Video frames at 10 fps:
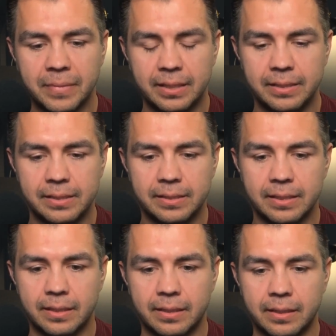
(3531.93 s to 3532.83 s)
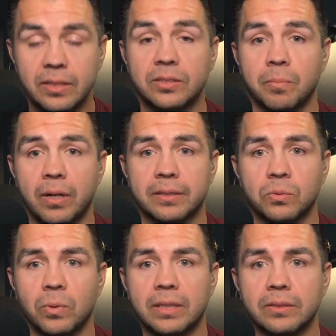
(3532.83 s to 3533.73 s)
he's I used to box
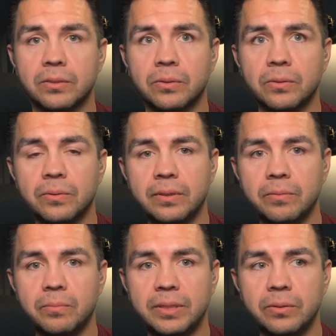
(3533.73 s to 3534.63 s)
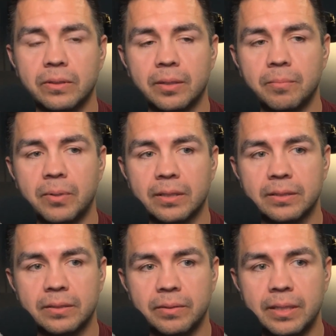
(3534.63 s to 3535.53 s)
as well, so we do a lot of
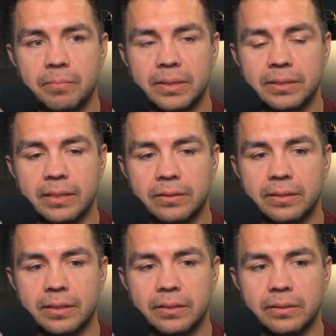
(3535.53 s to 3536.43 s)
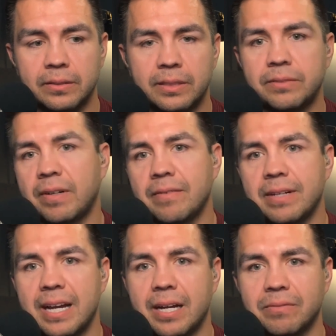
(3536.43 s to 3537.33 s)
boxing. We hit mitts downstairs. He's
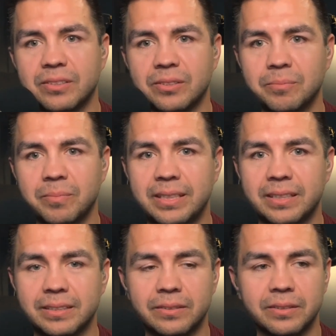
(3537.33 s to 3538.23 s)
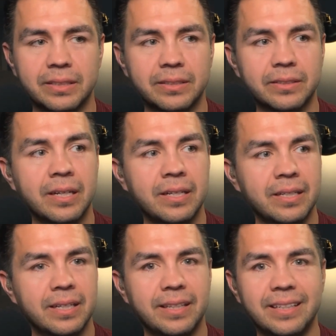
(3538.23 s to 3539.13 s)
5.5, so making his little killer.
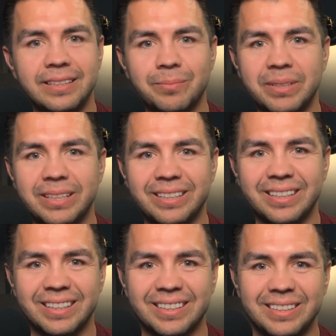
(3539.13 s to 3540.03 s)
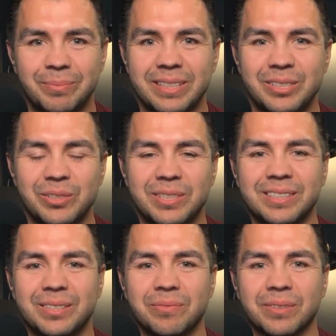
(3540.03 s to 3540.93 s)
And then he's been in
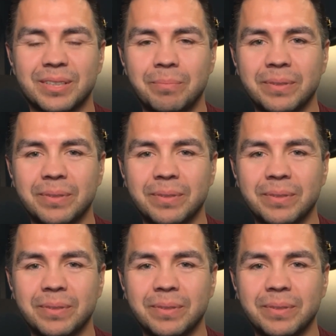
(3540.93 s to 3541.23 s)
jujitsu for a couple